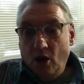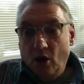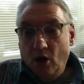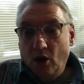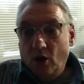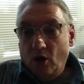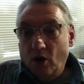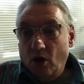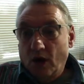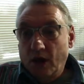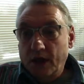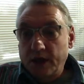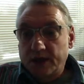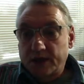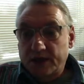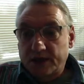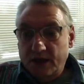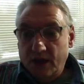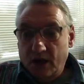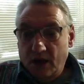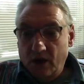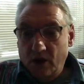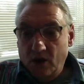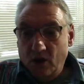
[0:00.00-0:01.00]
Alright,
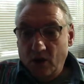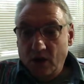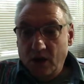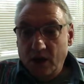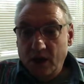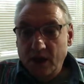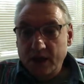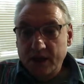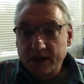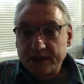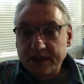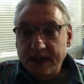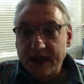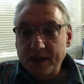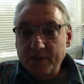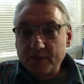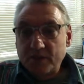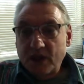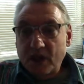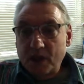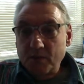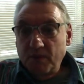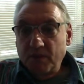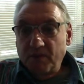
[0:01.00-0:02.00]
so
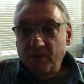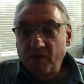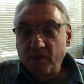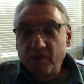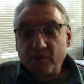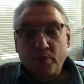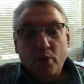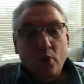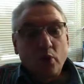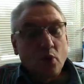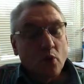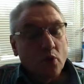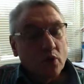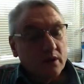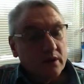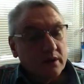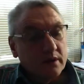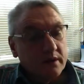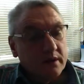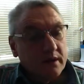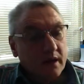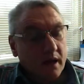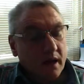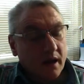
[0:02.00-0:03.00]
exam's going to be very important.